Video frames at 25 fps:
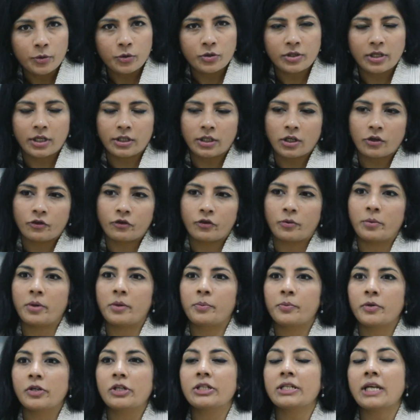you stand out from your
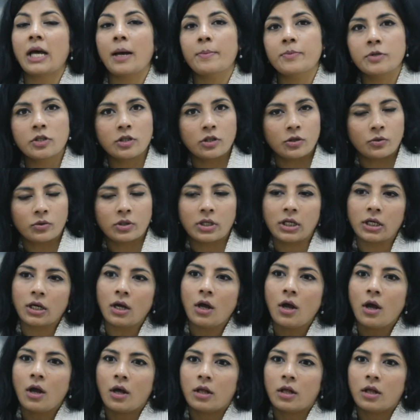peers? Absolutely.